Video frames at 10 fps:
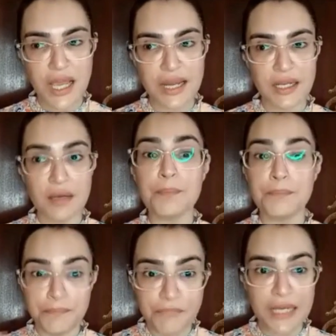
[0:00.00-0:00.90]
channel,
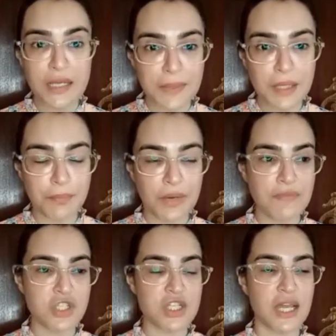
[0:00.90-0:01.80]
very big
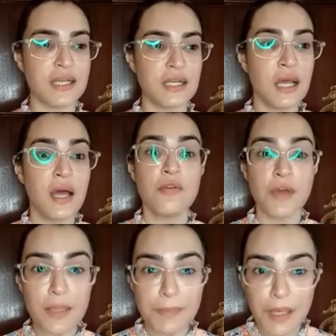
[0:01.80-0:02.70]
private channel,
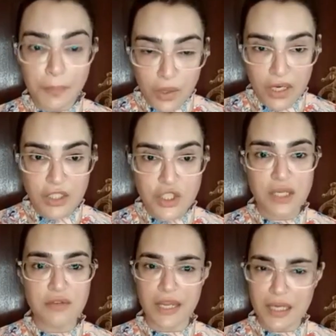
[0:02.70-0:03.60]
very big
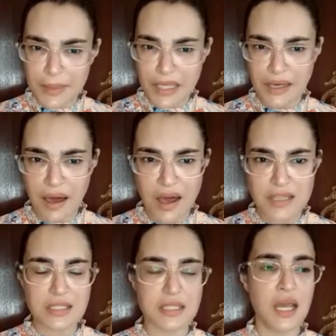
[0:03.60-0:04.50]
production, very big
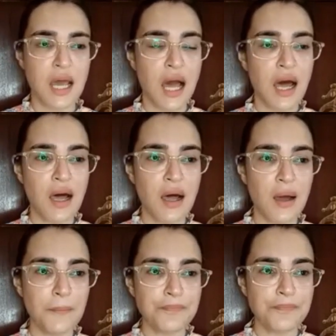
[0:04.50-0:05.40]
cast.
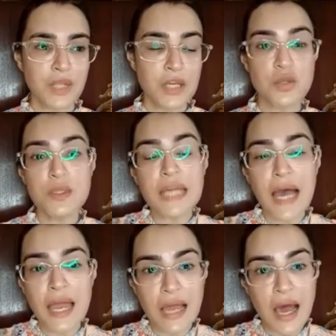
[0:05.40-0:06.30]
So in
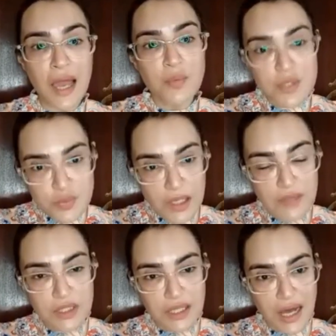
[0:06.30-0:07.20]
that, I was one
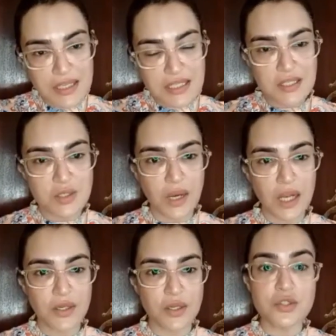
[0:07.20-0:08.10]
of the cast as well,
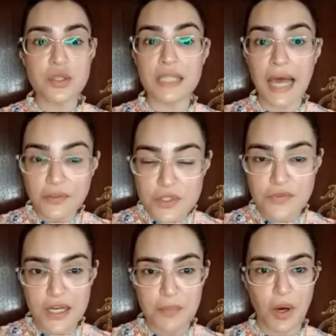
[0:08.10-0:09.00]
you know, so that was
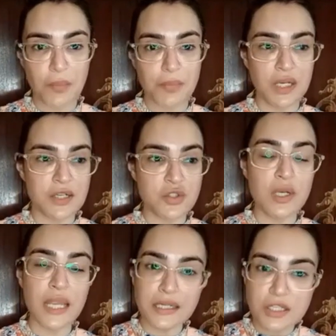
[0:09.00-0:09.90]
very popular.
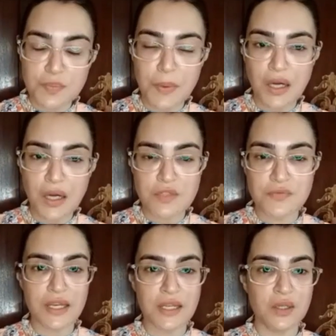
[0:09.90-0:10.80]
So Lady Spark was
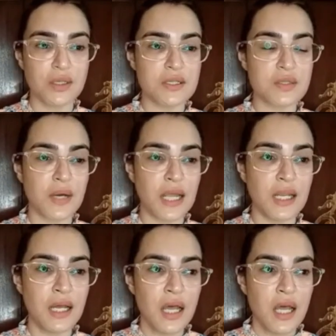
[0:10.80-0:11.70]
very good as
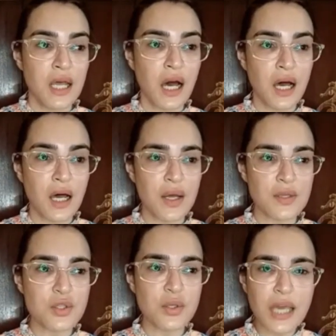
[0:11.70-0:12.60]
well.
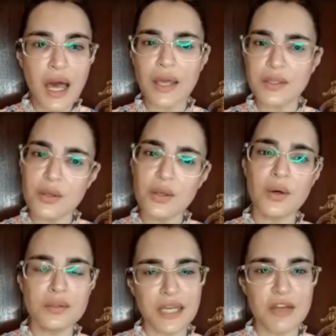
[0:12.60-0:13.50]
So yeah, you
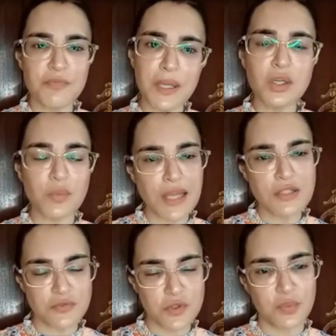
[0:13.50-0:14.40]
know, there have been
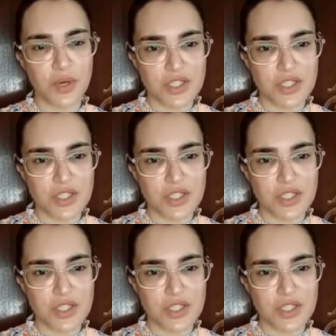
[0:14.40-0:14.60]
quite a few